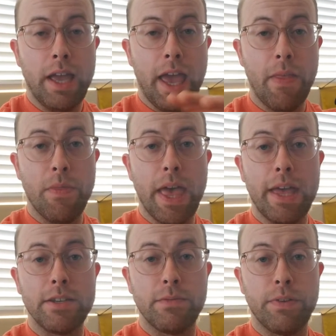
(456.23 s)
And
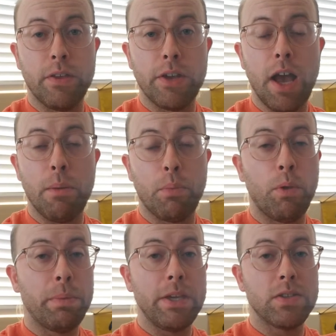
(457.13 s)
then to fill it up, we'll
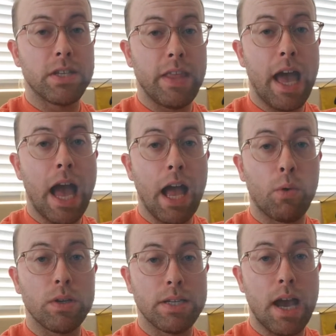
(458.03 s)
be using that
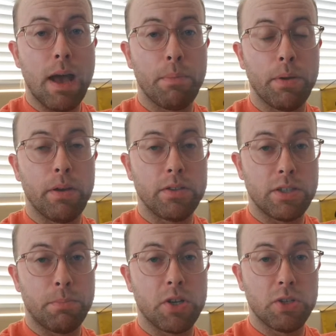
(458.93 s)
Aquatop
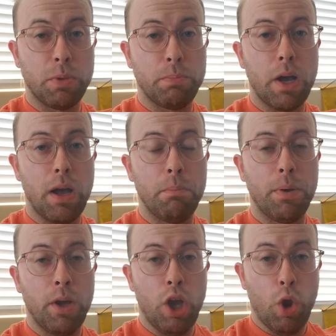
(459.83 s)
submersible pump
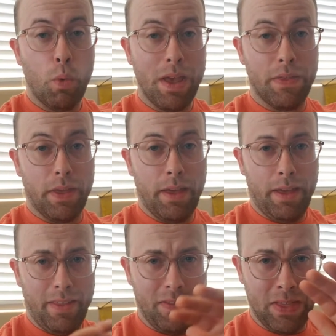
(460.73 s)
with
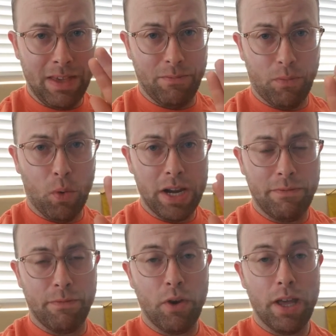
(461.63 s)
the
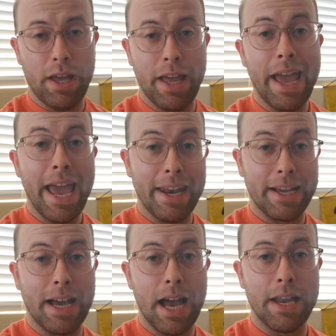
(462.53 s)
40-foot
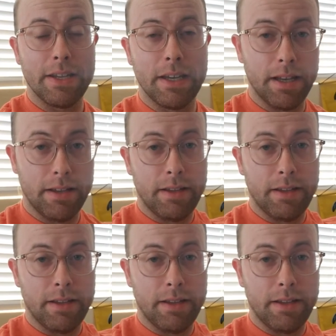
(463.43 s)
Anaconda